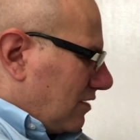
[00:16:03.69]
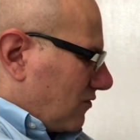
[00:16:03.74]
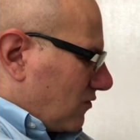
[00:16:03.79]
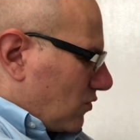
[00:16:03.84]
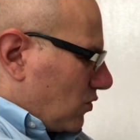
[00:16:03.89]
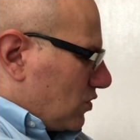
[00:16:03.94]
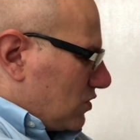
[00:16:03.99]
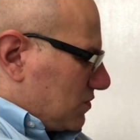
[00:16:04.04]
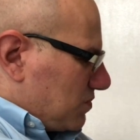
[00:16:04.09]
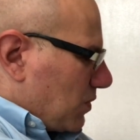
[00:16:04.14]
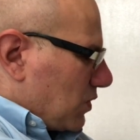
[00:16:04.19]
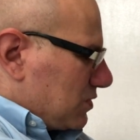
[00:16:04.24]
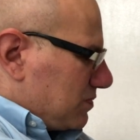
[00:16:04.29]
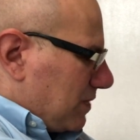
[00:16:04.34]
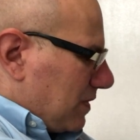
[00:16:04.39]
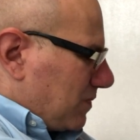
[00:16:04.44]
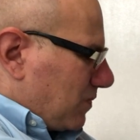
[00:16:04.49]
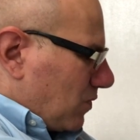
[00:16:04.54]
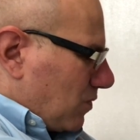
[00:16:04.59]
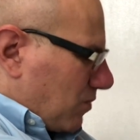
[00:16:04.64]
Of course, most
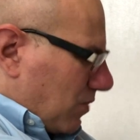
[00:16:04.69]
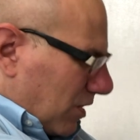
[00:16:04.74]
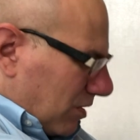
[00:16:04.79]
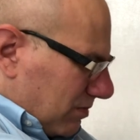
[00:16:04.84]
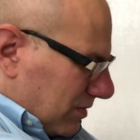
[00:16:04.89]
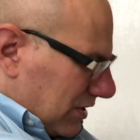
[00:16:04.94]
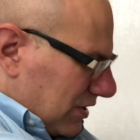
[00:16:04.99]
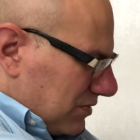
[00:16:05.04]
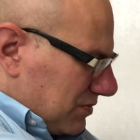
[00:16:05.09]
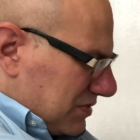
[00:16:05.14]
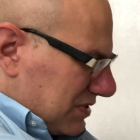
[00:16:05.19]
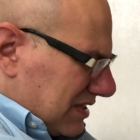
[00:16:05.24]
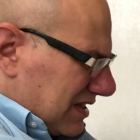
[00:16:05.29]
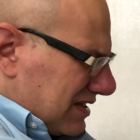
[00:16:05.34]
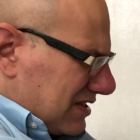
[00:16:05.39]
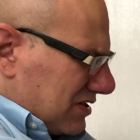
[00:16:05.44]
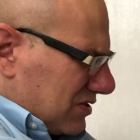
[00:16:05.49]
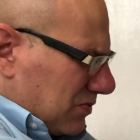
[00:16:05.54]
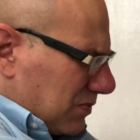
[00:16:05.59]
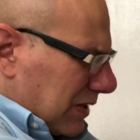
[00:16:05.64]
people will probably use
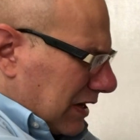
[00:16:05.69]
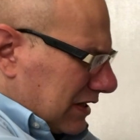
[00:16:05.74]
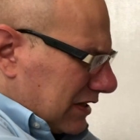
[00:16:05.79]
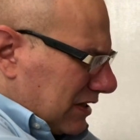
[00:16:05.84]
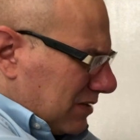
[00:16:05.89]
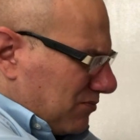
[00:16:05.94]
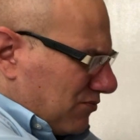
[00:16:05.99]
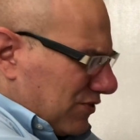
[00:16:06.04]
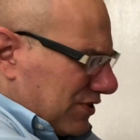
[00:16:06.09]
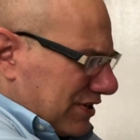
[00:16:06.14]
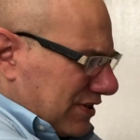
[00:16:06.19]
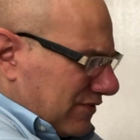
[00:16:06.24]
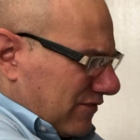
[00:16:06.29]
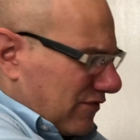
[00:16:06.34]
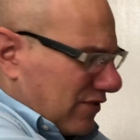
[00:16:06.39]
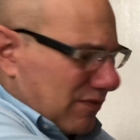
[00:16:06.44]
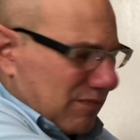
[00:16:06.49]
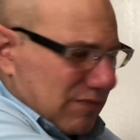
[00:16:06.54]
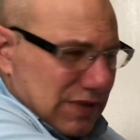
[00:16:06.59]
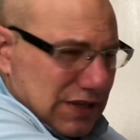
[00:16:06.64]
this directly and print it
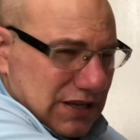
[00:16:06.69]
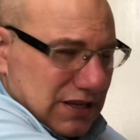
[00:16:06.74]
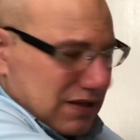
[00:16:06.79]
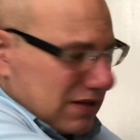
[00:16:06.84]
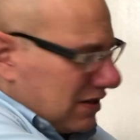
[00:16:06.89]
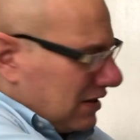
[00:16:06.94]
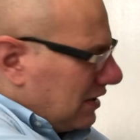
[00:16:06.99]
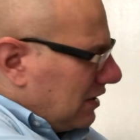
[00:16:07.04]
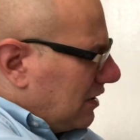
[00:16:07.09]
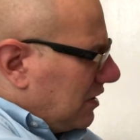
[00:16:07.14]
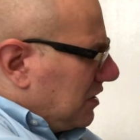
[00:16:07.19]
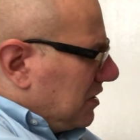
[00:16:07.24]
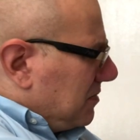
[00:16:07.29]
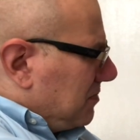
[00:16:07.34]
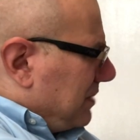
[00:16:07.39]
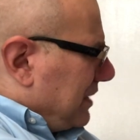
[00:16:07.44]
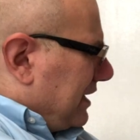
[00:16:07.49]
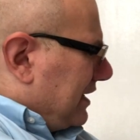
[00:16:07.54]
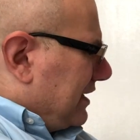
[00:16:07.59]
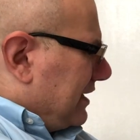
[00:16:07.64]
from the
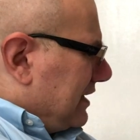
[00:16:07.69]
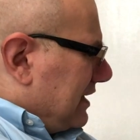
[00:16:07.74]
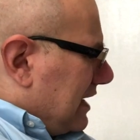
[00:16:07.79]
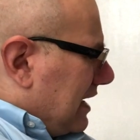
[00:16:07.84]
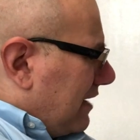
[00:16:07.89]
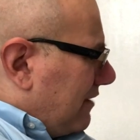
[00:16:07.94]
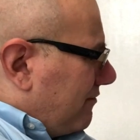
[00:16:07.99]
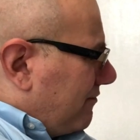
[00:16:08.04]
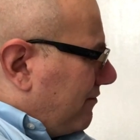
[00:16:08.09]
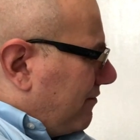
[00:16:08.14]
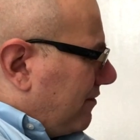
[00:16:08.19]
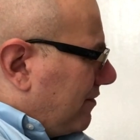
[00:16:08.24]
PDF.